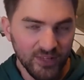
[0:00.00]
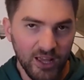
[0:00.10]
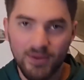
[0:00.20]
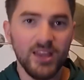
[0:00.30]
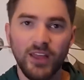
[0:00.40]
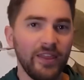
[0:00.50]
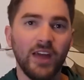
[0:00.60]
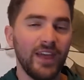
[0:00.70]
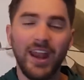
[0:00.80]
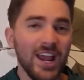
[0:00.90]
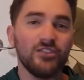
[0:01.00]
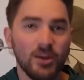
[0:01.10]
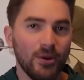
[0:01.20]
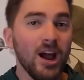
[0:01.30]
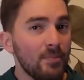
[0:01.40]
I mean, that A.J.
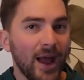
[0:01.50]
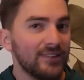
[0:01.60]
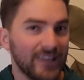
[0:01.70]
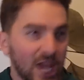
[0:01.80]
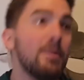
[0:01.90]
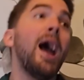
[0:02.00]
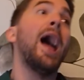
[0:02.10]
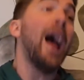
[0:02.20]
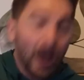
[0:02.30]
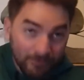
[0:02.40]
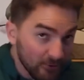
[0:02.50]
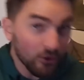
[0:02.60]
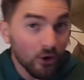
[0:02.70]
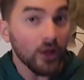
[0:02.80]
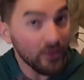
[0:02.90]
Brown pass came
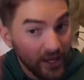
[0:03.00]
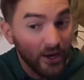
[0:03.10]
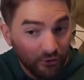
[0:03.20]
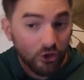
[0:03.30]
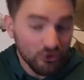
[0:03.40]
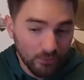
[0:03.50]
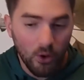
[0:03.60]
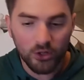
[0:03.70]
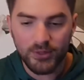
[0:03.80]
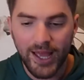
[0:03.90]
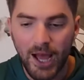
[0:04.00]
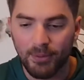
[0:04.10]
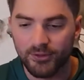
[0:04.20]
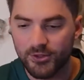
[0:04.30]
after the injury supposedly happened,